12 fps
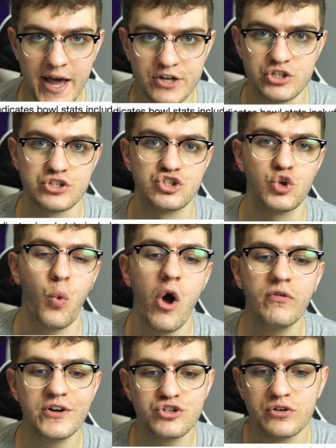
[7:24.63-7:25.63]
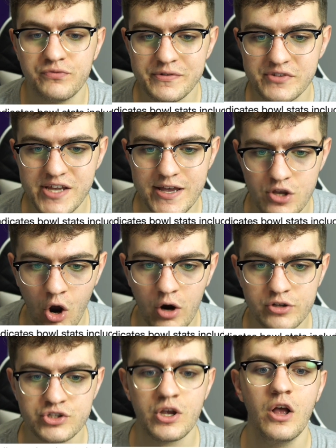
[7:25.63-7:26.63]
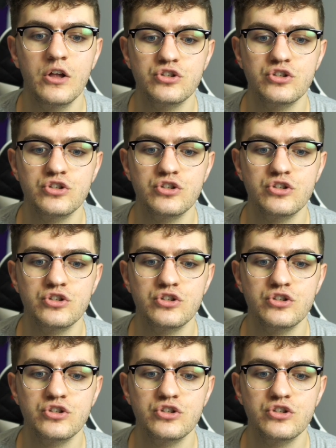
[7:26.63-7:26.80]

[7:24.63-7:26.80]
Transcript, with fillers: catches, 1,258 yards,